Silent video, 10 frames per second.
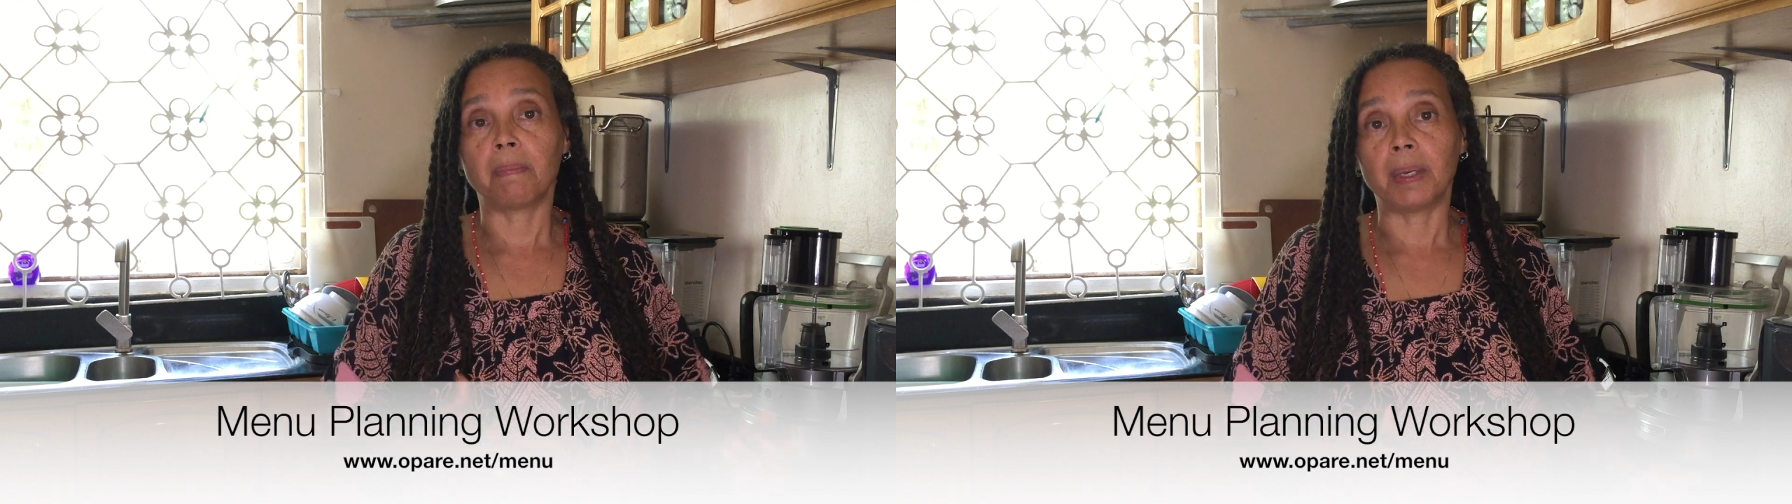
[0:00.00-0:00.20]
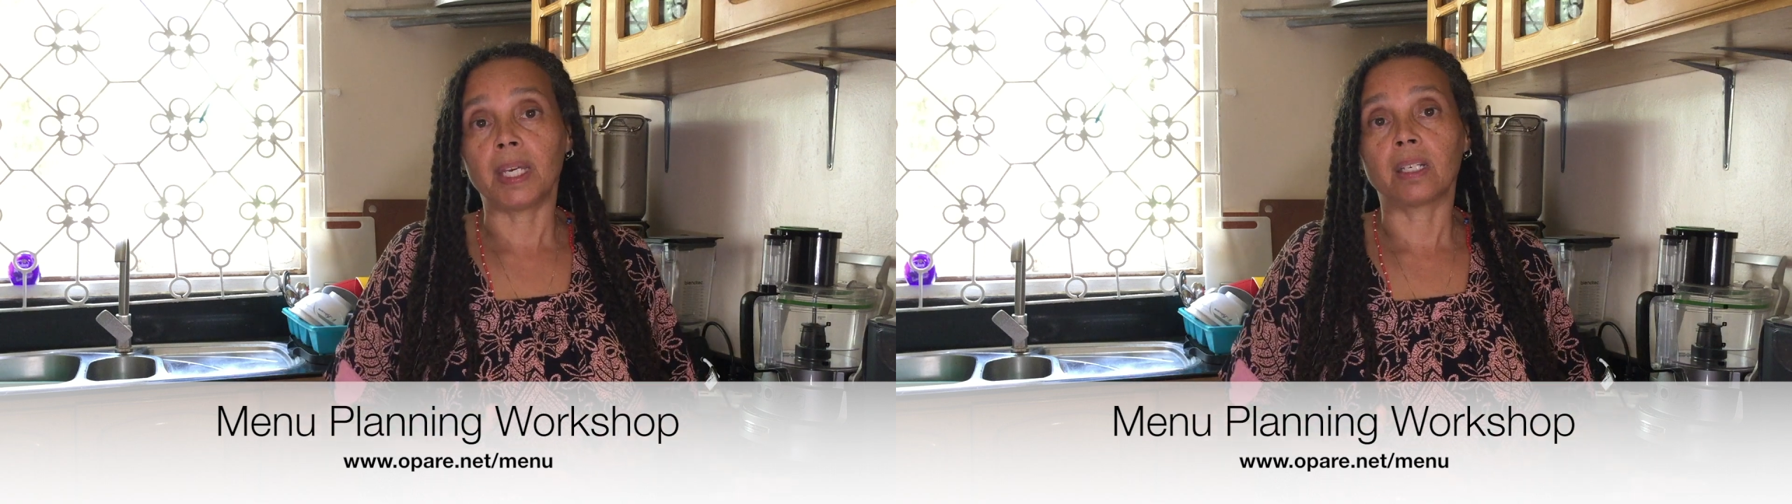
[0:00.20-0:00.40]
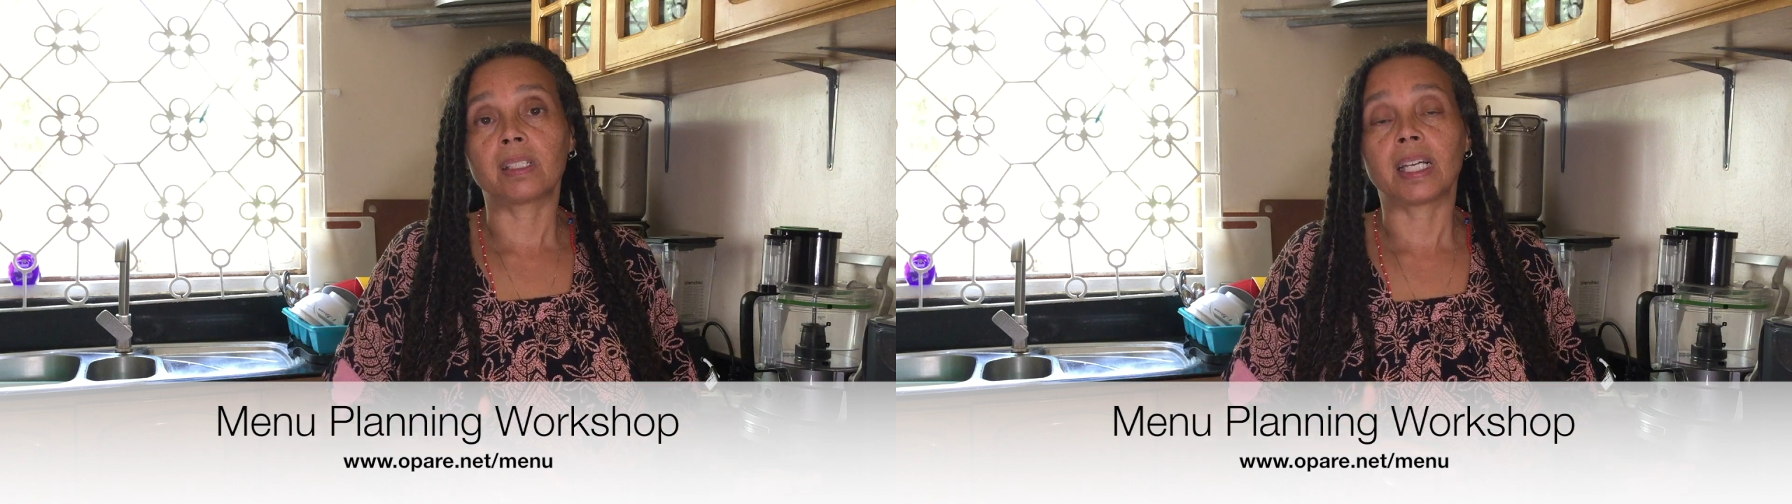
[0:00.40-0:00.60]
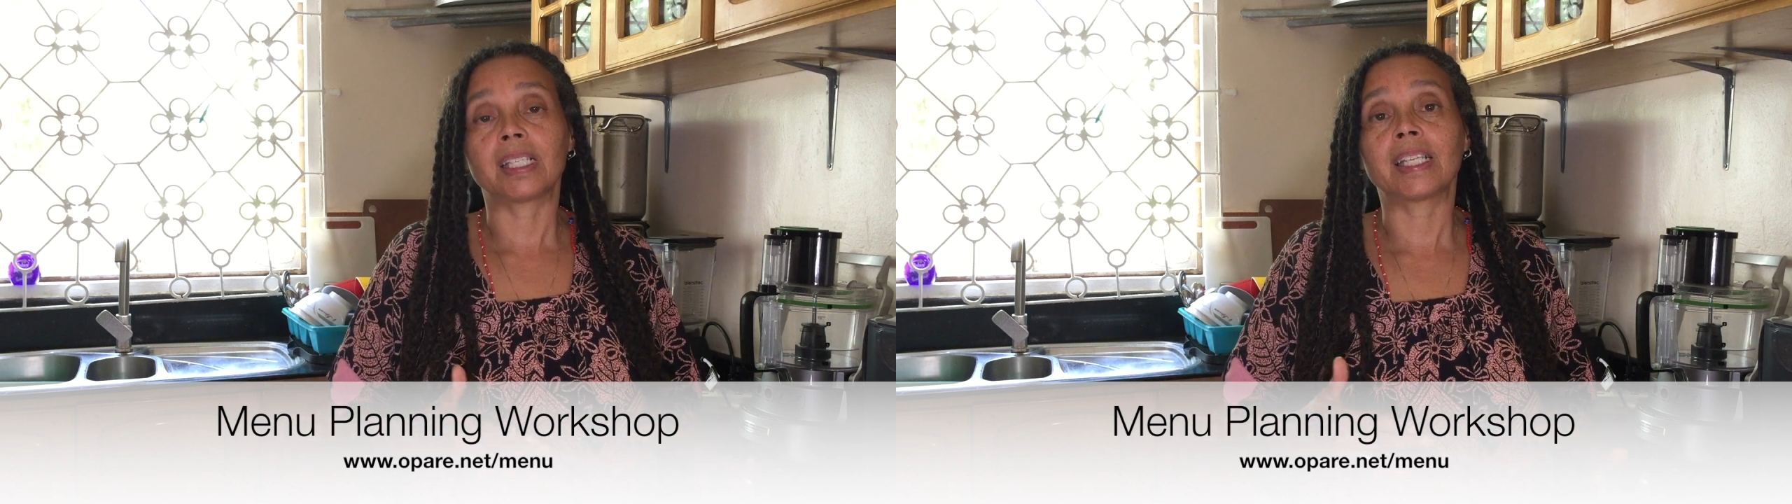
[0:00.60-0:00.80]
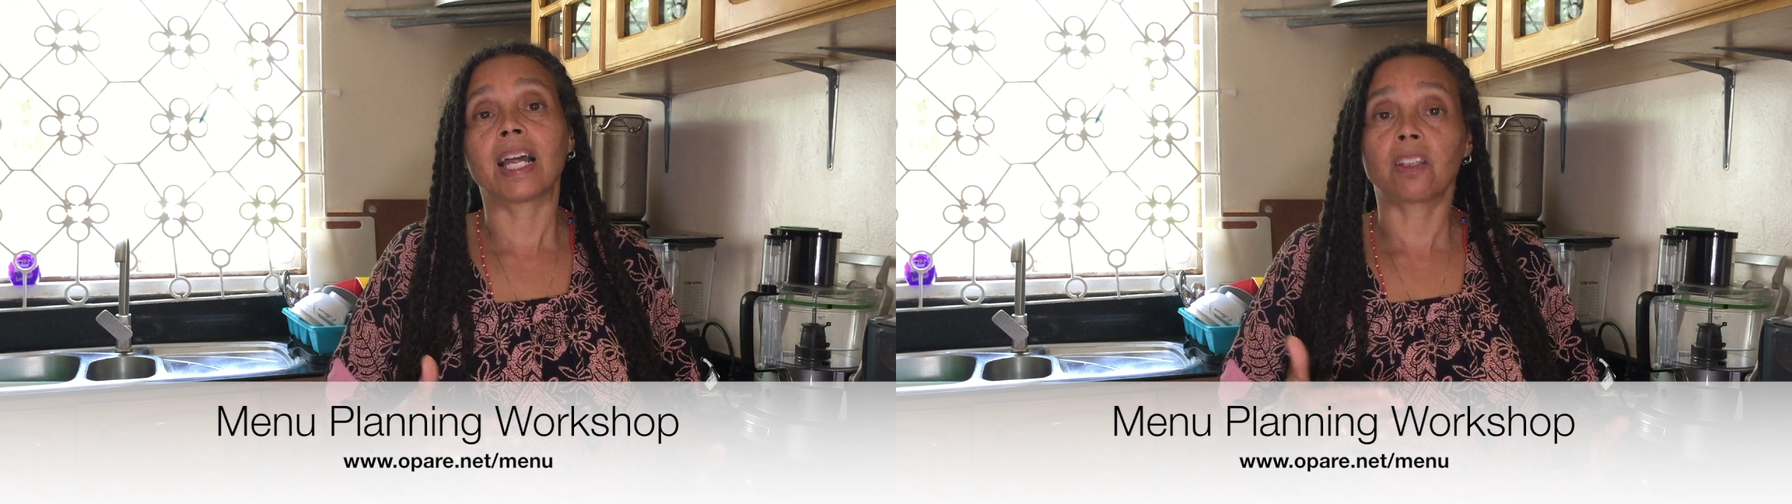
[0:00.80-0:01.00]
meals that
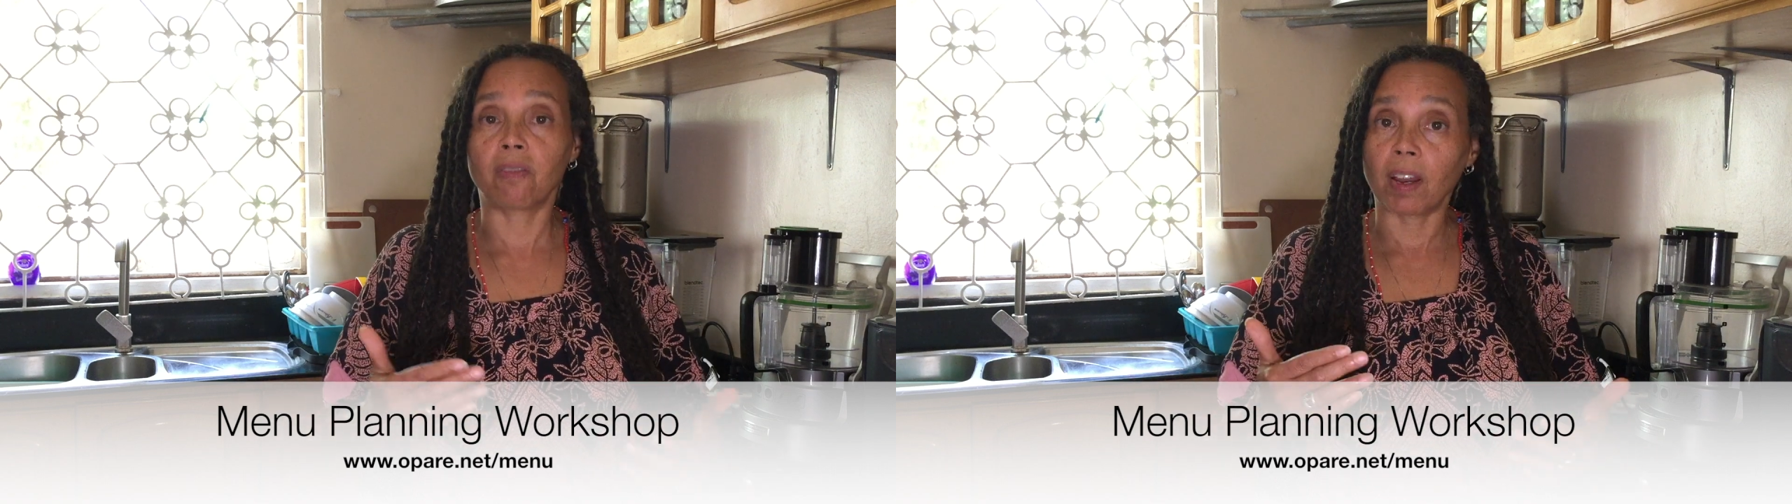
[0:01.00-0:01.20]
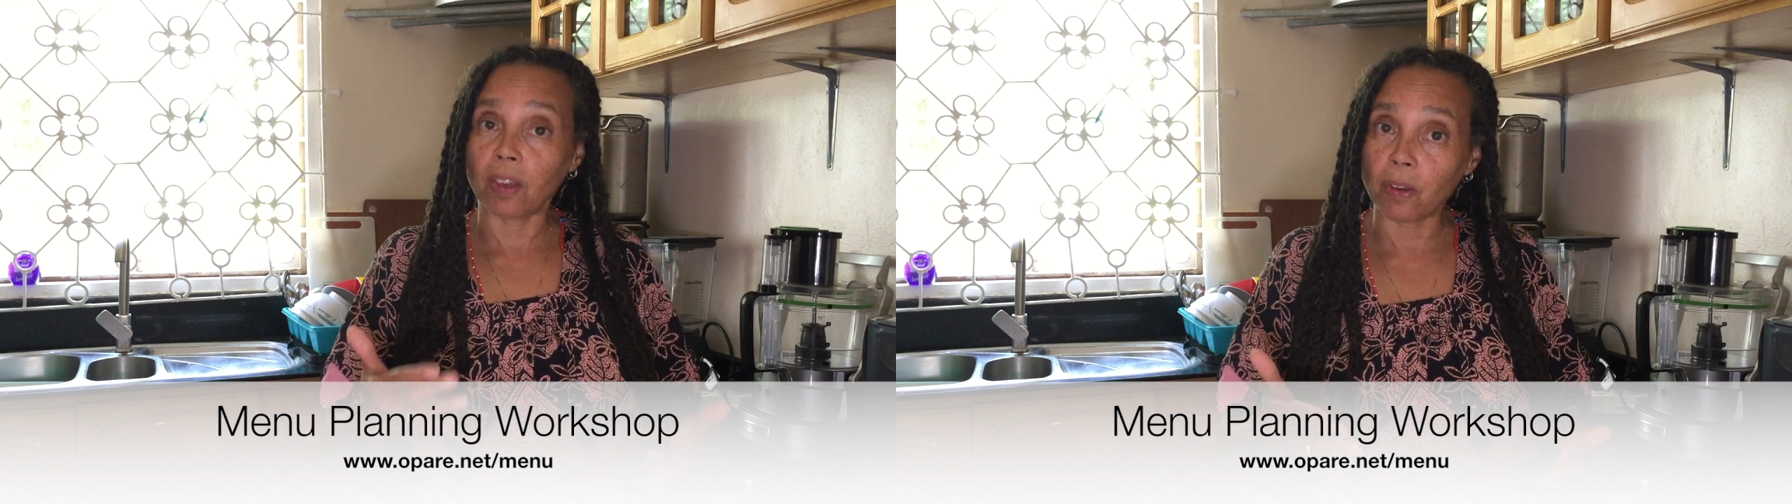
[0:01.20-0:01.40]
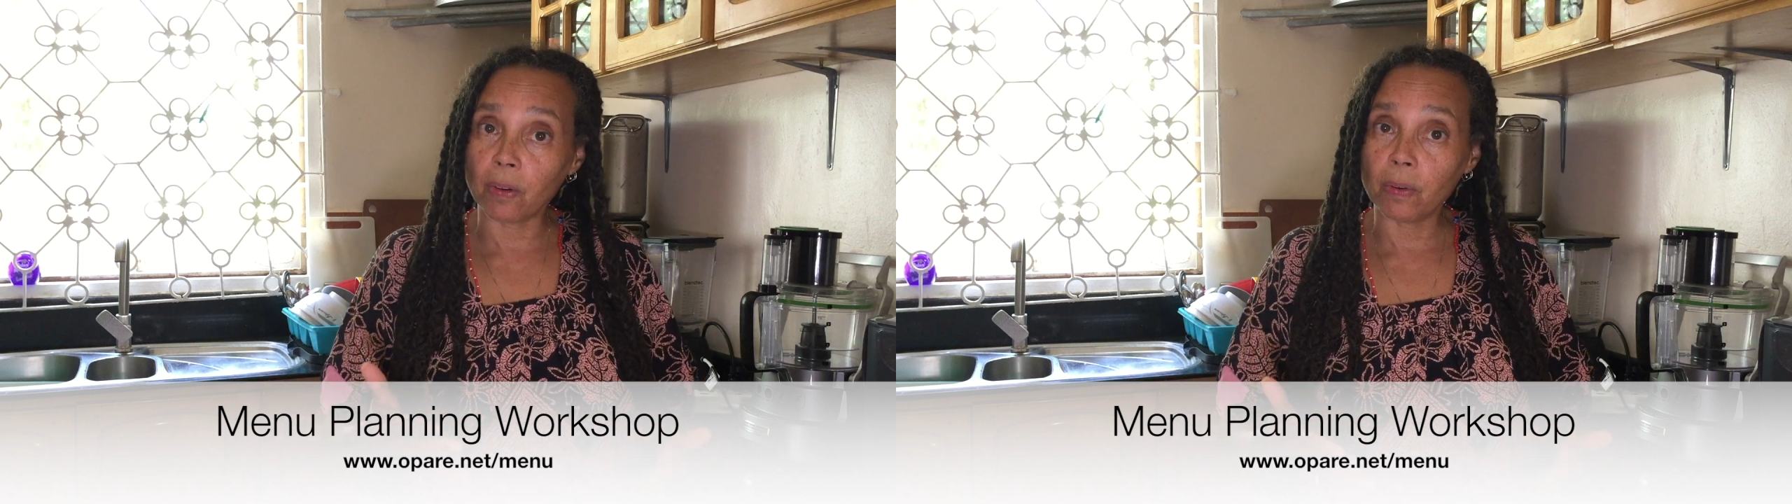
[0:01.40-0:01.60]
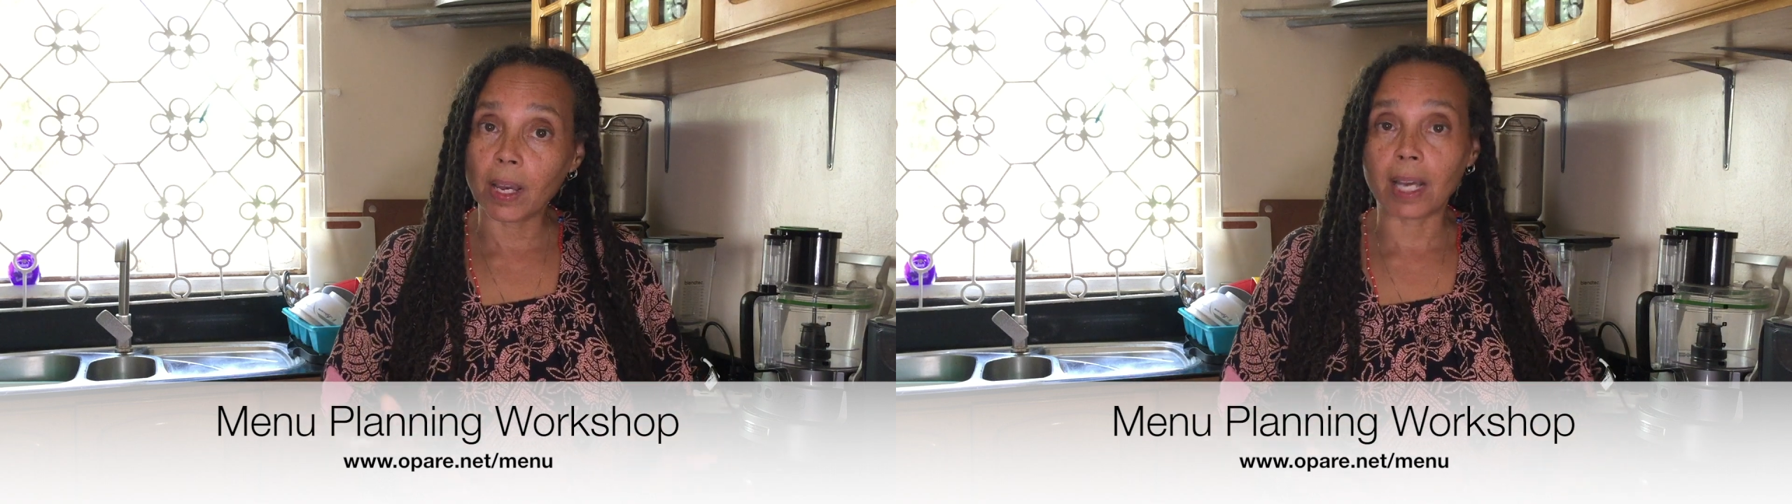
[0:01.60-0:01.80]
satisfy you